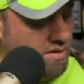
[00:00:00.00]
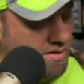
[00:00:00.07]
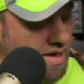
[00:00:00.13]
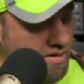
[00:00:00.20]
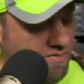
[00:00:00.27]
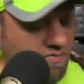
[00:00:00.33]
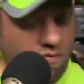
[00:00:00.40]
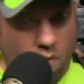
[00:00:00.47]

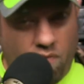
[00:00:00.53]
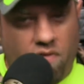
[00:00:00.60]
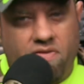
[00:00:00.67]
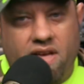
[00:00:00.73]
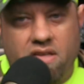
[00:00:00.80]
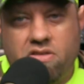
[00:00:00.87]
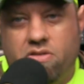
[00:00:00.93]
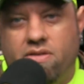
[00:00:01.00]
That's for
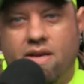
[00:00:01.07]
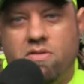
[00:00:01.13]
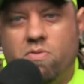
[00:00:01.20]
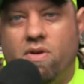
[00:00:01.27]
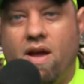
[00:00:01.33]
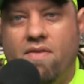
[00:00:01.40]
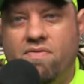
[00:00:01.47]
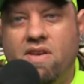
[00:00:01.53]
that's that's
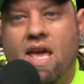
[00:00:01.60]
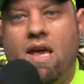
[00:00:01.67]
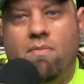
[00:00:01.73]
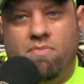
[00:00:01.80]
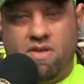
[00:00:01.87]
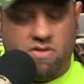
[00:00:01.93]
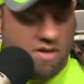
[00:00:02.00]
what I've named the